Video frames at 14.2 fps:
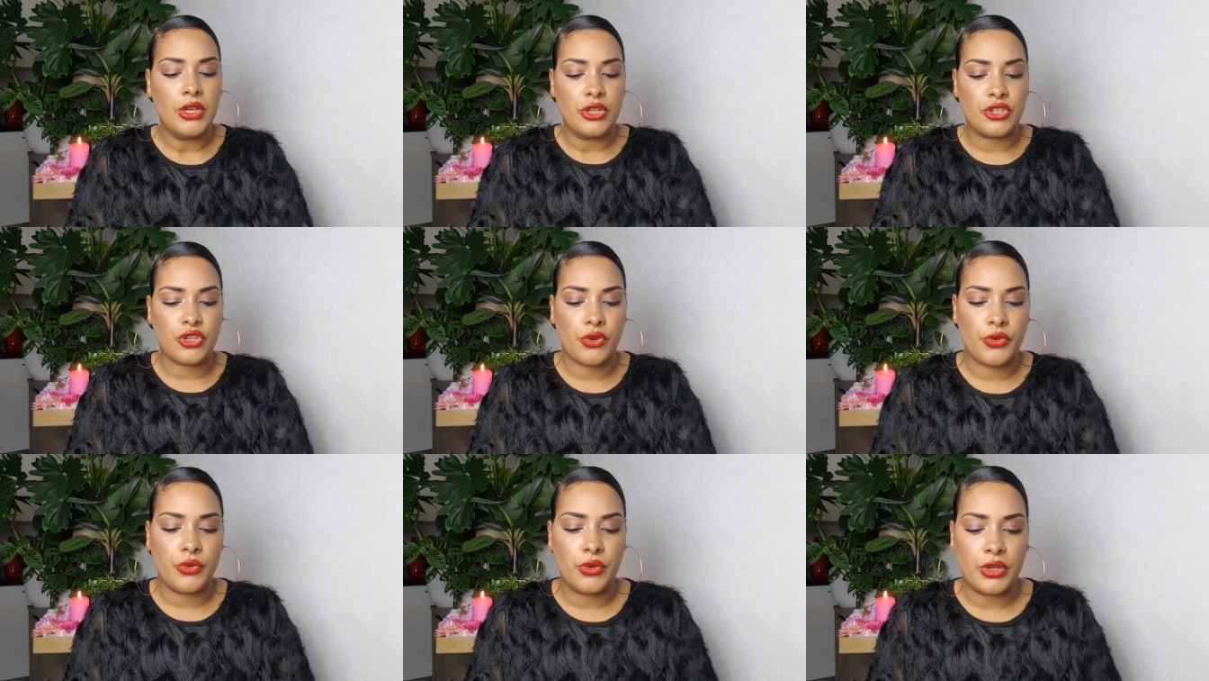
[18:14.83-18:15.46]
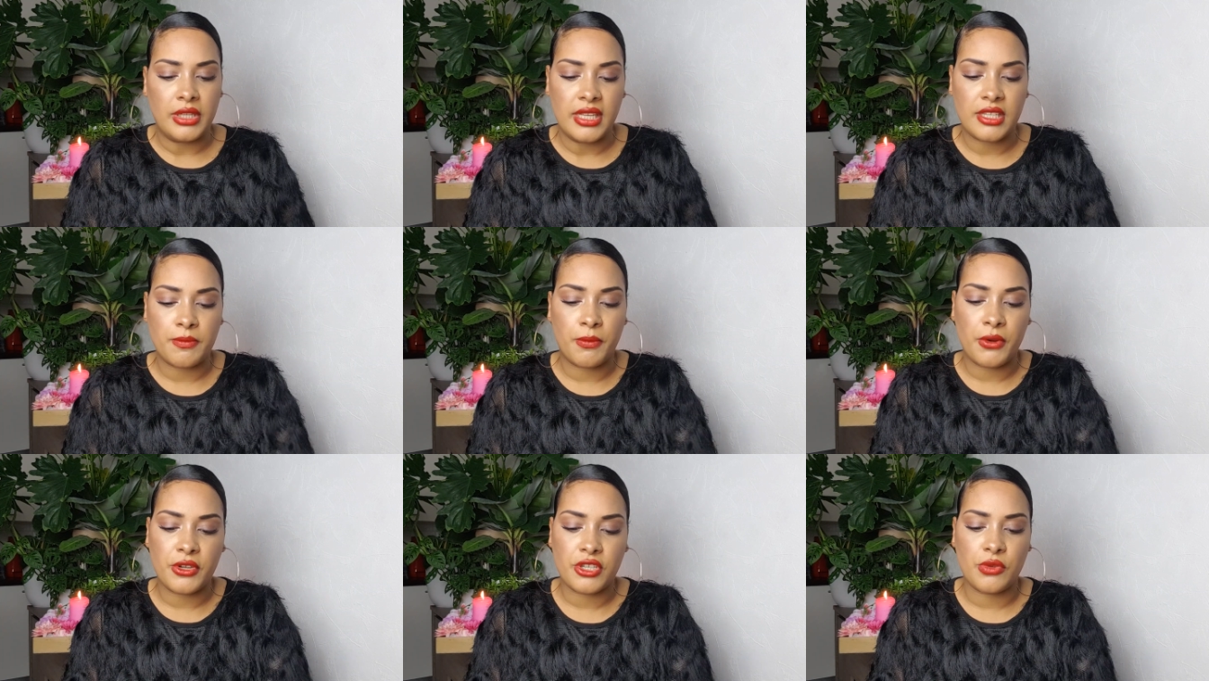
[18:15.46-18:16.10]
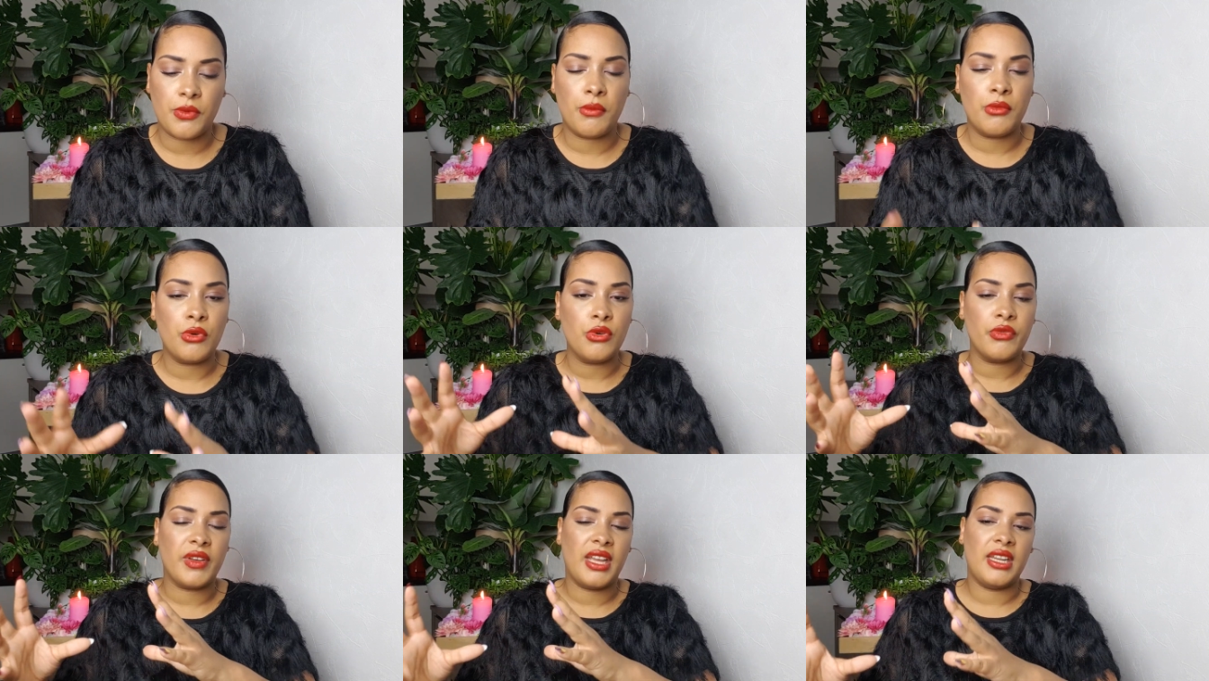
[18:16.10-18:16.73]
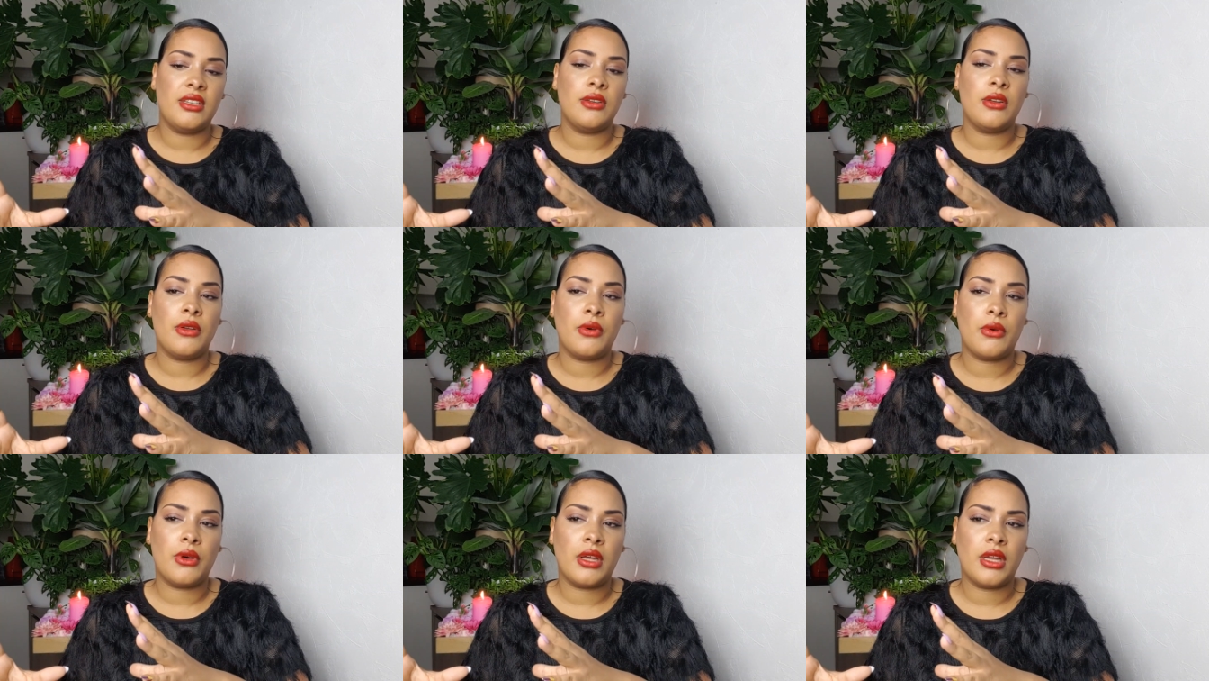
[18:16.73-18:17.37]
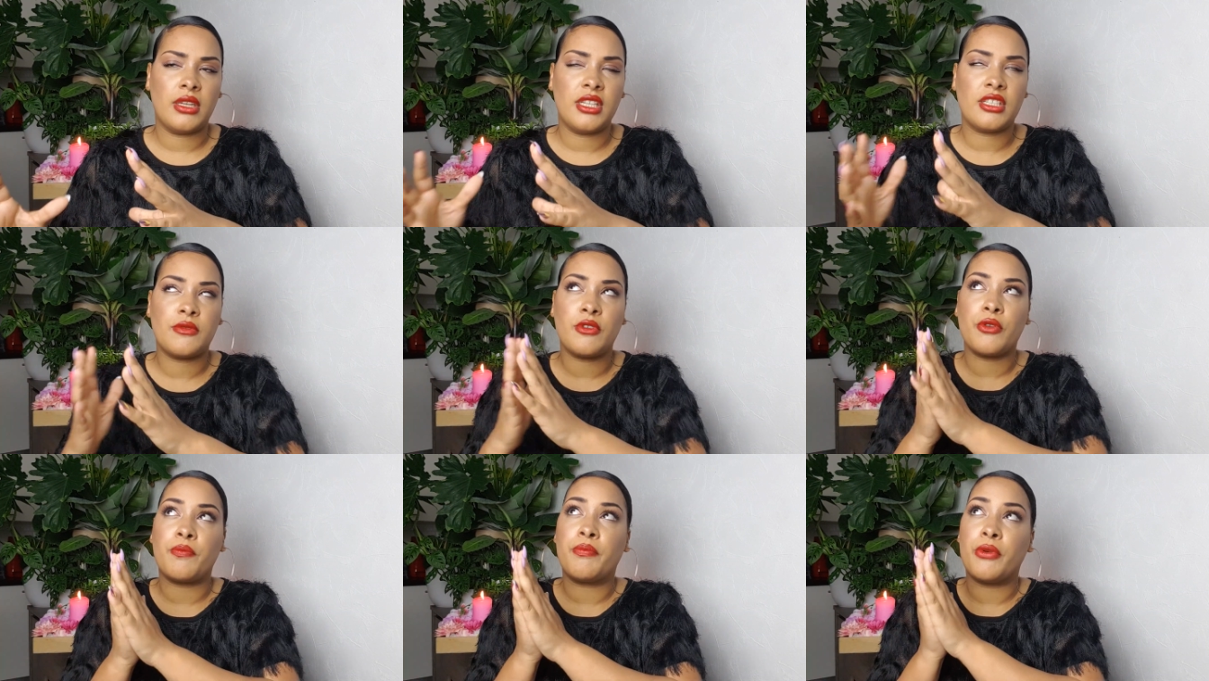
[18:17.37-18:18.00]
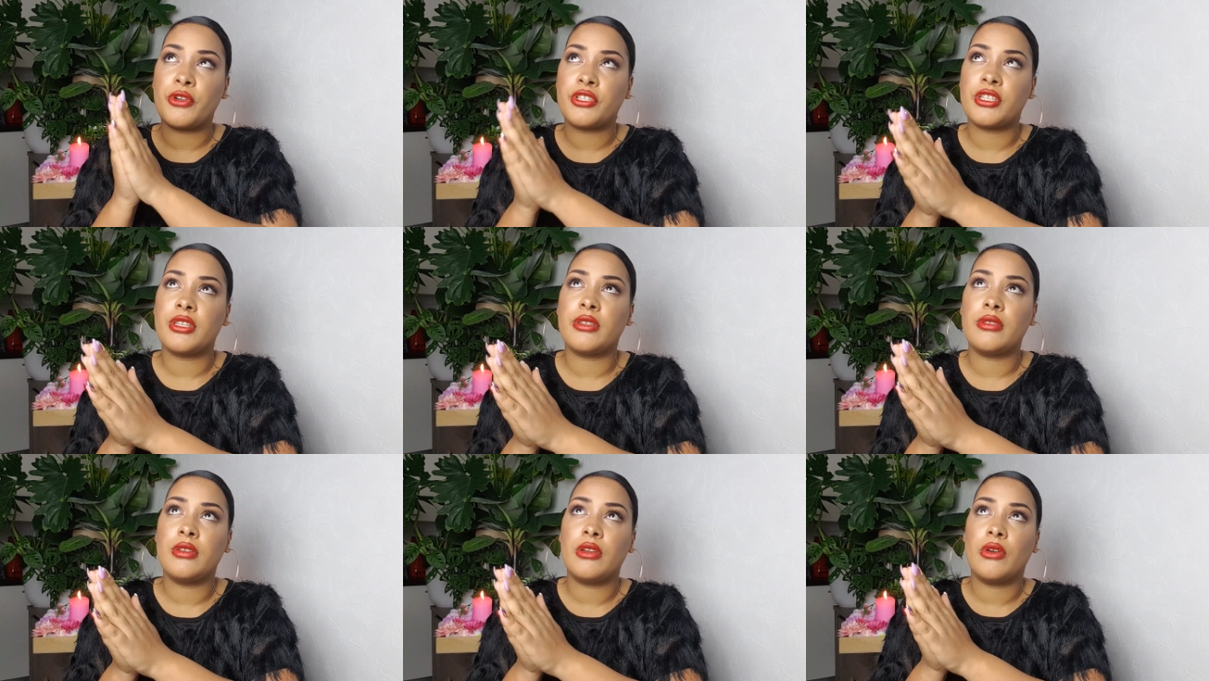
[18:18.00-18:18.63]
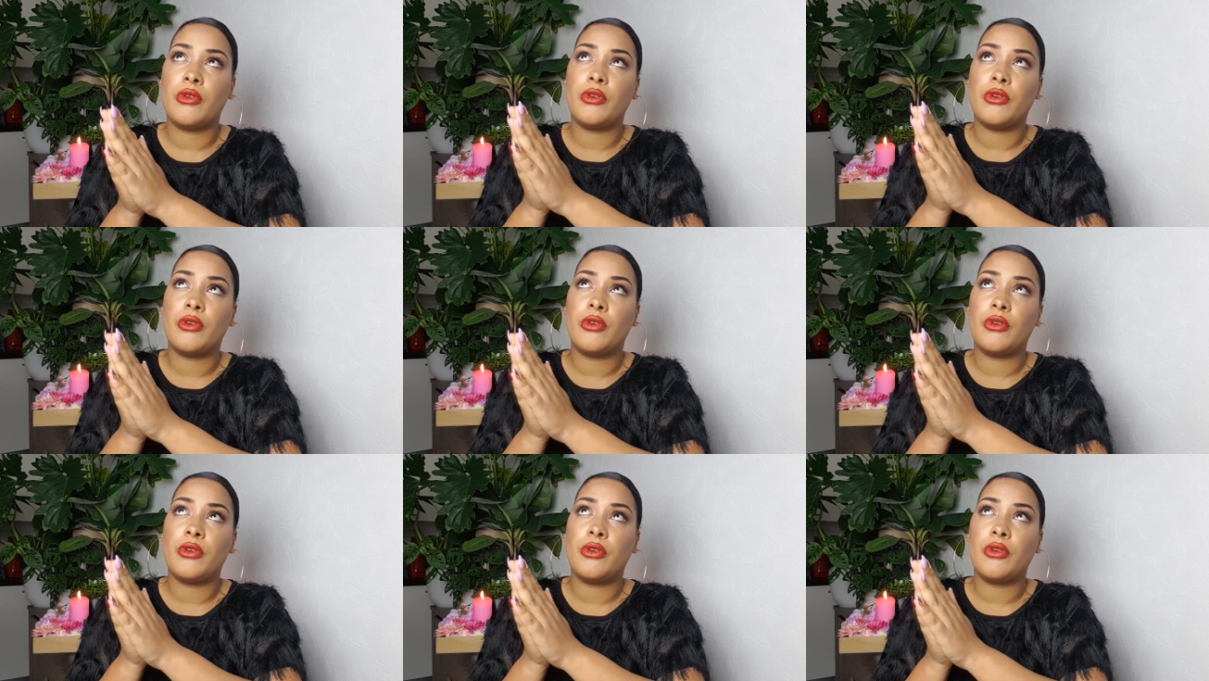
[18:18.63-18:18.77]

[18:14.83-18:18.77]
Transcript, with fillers: so this person will move in uh, this person